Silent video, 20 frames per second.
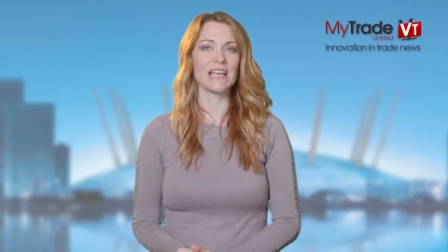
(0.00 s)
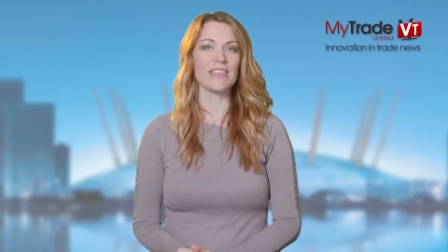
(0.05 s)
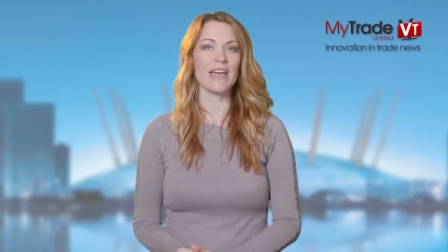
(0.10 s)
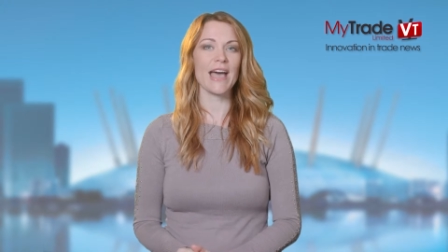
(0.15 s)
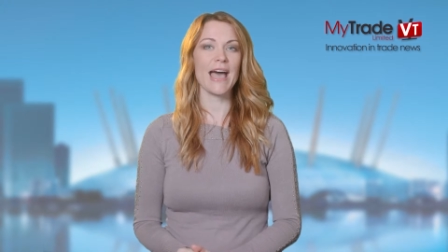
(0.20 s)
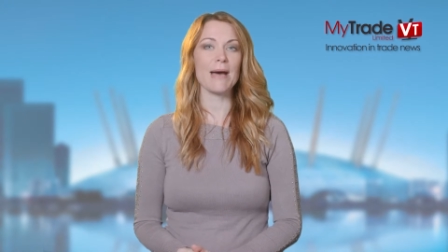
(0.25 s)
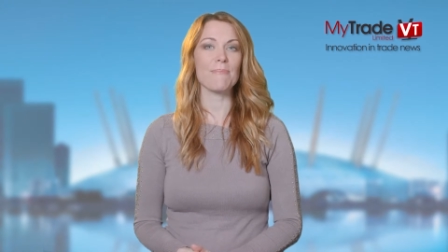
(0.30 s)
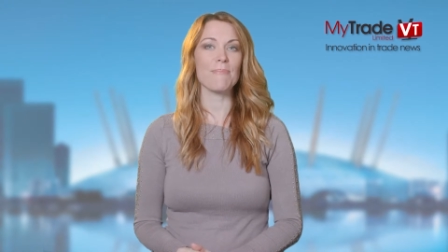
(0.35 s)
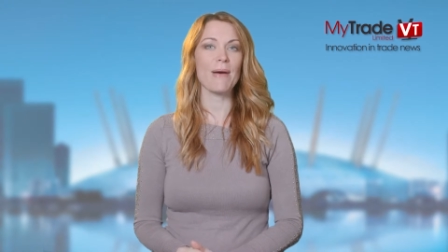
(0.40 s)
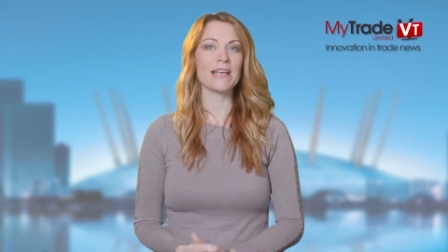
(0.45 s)

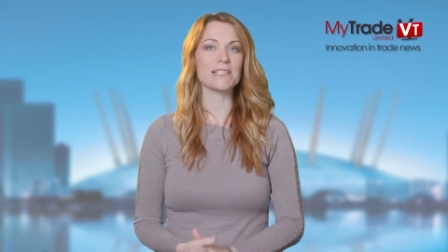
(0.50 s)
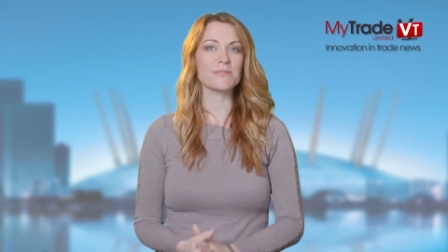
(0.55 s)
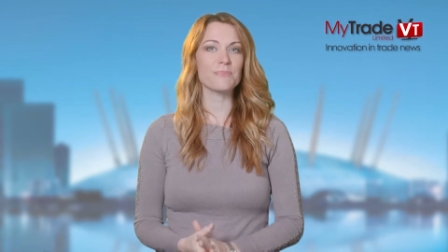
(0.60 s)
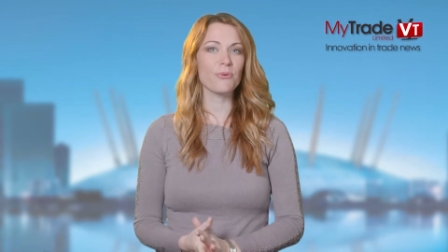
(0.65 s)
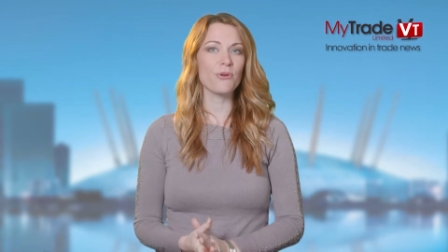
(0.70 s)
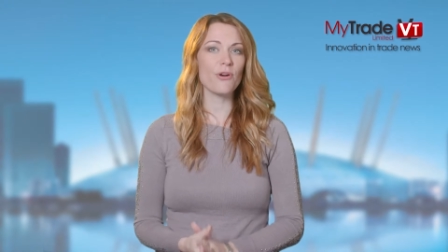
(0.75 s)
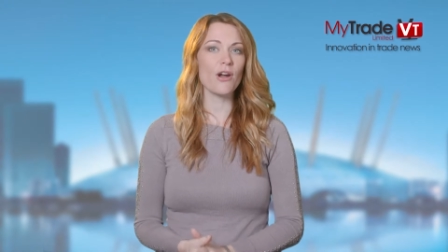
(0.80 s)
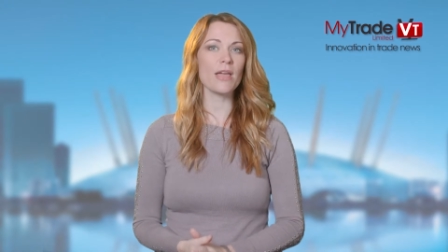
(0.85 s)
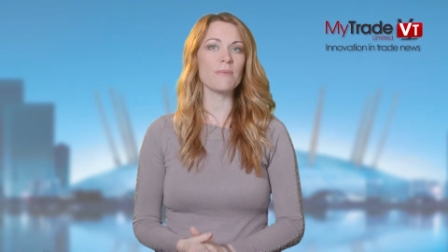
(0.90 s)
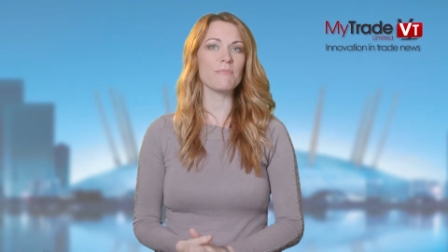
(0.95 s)
The app has
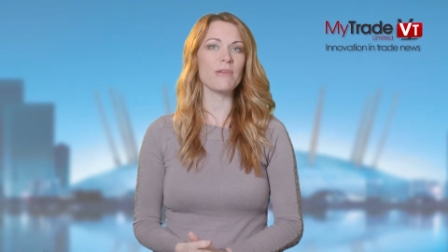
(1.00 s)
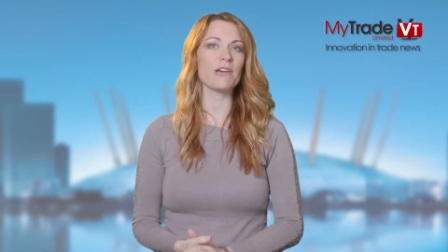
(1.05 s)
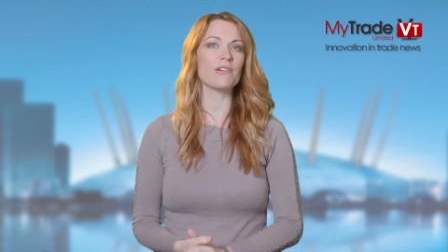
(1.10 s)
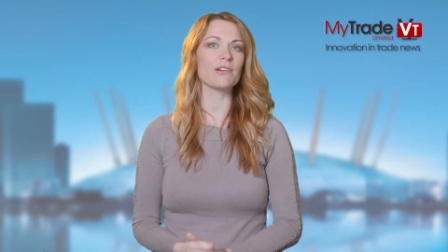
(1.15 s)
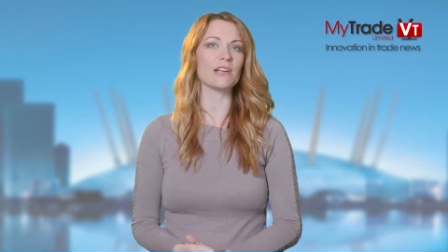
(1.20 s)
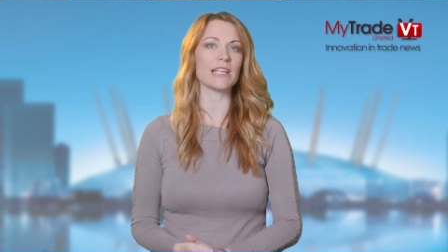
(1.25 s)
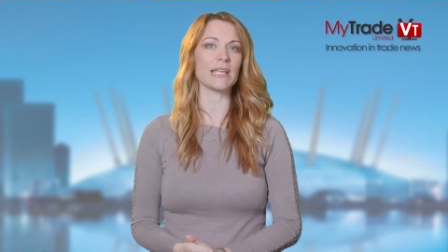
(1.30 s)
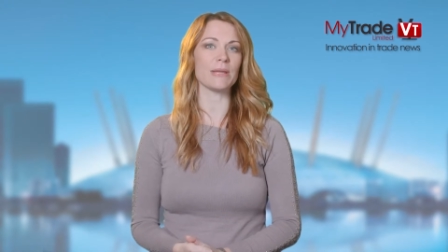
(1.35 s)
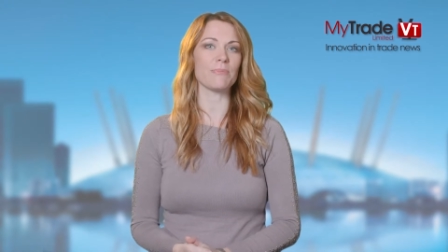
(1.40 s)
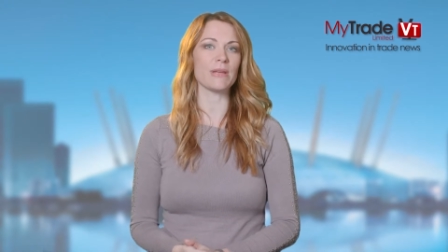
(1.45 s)

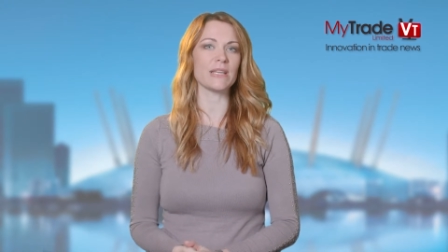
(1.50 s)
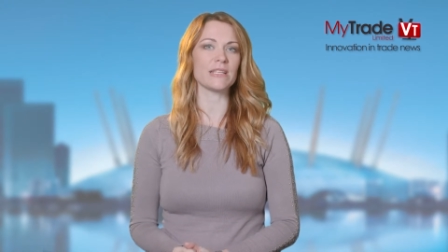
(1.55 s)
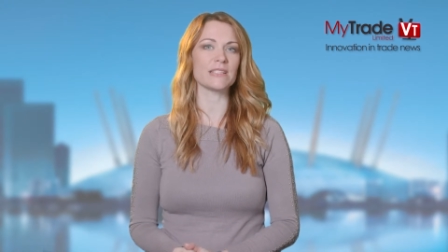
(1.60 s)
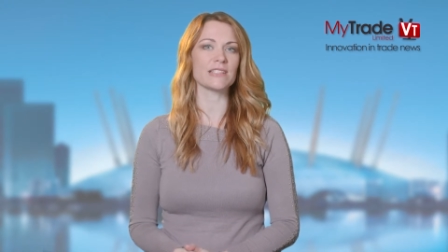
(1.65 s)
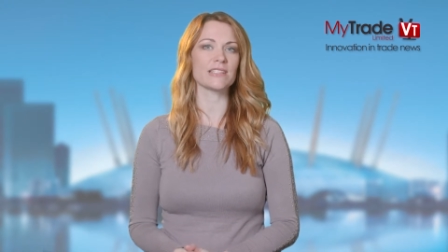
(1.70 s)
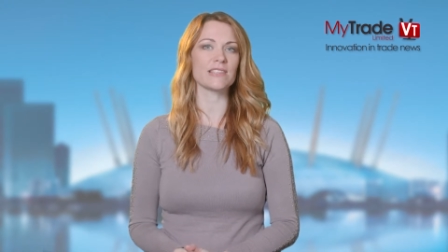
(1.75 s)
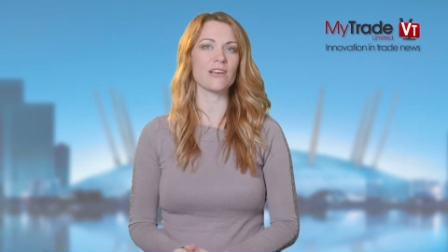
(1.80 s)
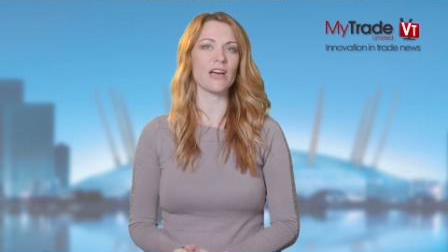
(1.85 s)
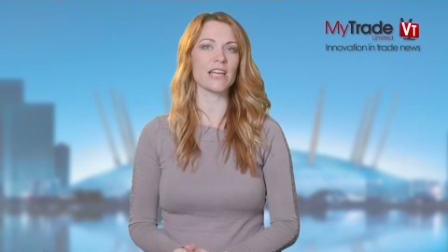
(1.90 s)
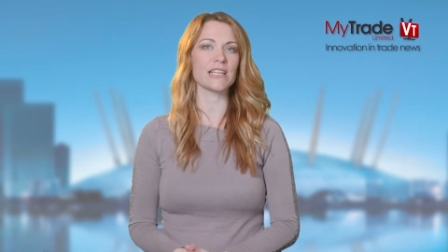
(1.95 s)
primarily been
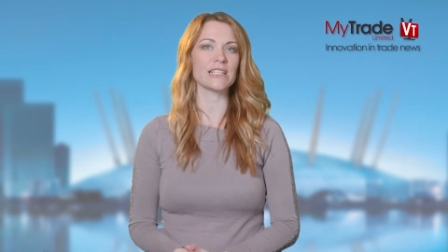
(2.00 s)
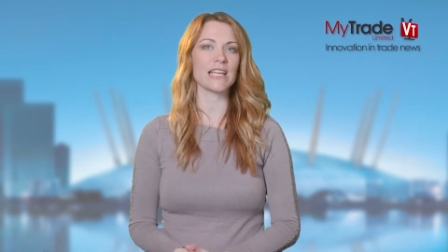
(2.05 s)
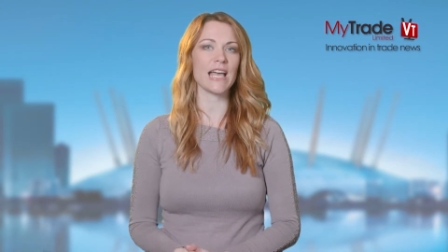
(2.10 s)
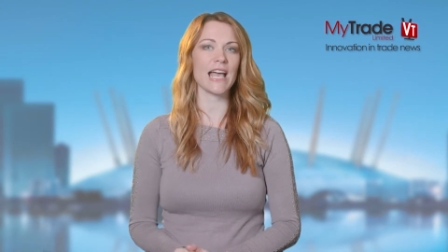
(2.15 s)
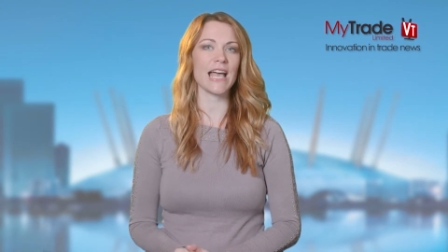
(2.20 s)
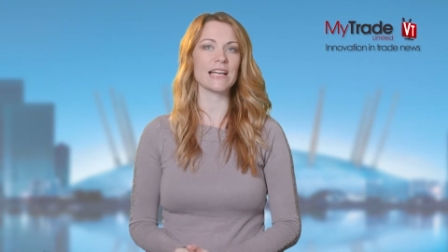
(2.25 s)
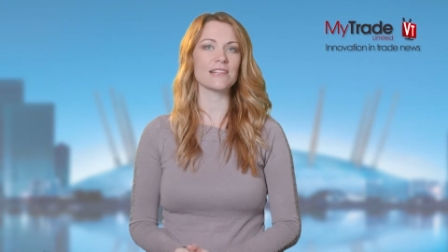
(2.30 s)
designed to